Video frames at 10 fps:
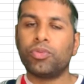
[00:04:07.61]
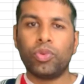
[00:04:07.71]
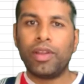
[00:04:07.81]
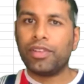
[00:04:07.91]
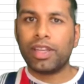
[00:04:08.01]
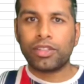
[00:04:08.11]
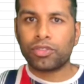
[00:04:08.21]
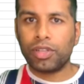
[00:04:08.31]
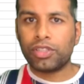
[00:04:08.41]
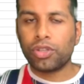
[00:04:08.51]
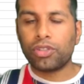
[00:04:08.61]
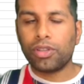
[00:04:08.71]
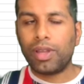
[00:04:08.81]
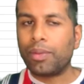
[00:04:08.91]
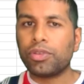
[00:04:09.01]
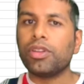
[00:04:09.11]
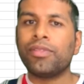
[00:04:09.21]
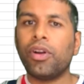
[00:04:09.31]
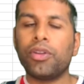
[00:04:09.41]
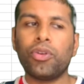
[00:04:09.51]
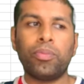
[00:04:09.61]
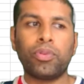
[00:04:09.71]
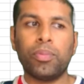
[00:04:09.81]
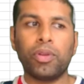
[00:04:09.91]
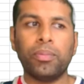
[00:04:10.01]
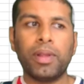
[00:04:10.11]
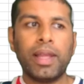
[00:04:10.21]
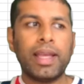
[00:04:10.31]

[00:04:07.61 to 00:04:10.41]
whatever, take a screenshot, absolutely fine, not a problem.